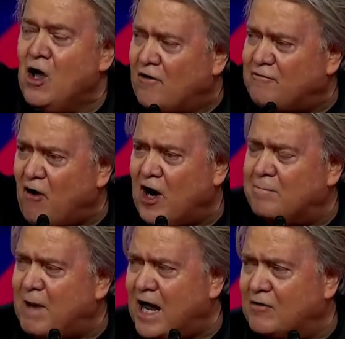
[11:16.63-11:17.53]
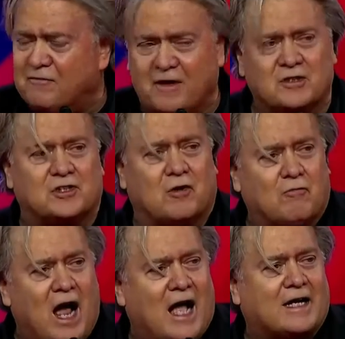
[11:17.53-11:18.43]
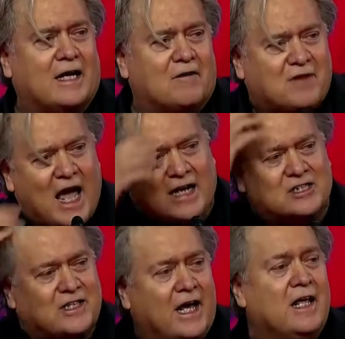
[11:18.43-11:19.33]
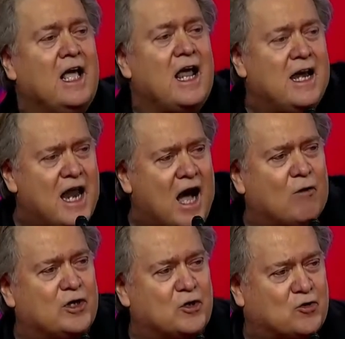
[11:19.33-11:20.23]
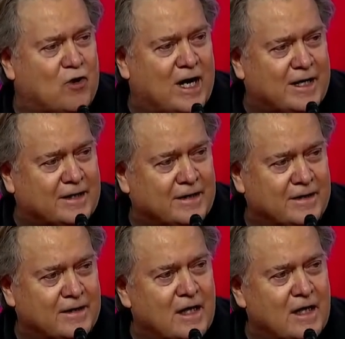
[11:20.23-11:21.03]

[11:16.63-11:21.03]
on foreign battlefields in Iraq and Afghanistan and now in Ukraine.